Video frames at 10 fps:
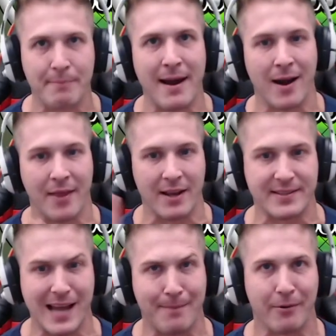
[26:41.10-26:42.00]
better than them
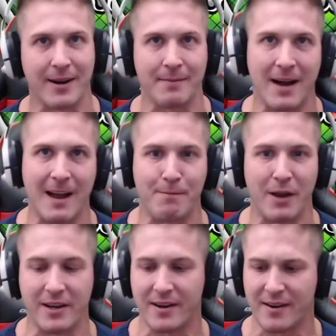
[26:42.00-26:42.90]
separate, in my
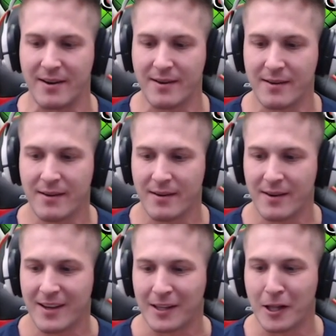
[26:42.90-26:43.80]
opinion.
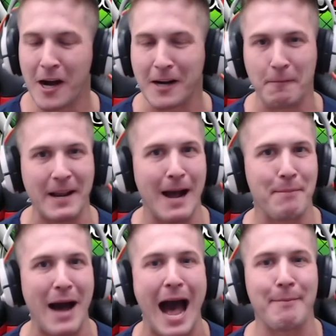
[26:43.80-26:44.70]
Look, we got
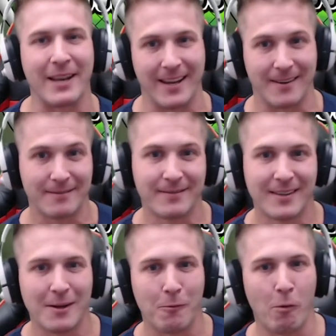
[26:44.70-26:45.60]
Babidi.
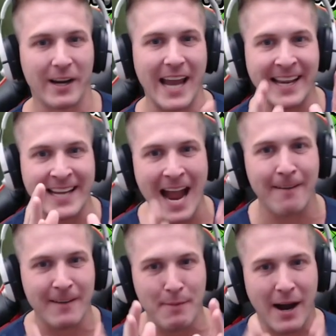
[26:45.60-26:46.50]
We're getting
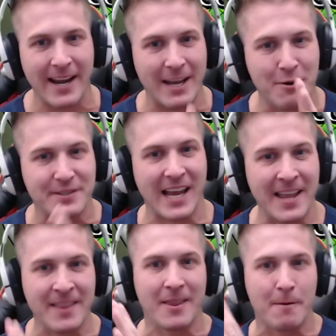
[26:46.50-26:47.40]
everybody who's
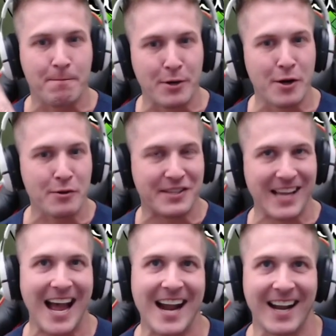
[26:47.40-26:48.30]
in the Boo
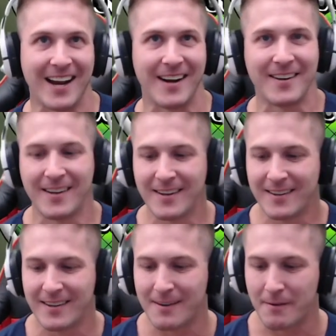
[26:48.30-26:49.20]
Saga
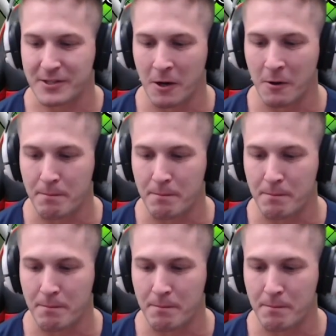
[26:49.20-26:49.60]
so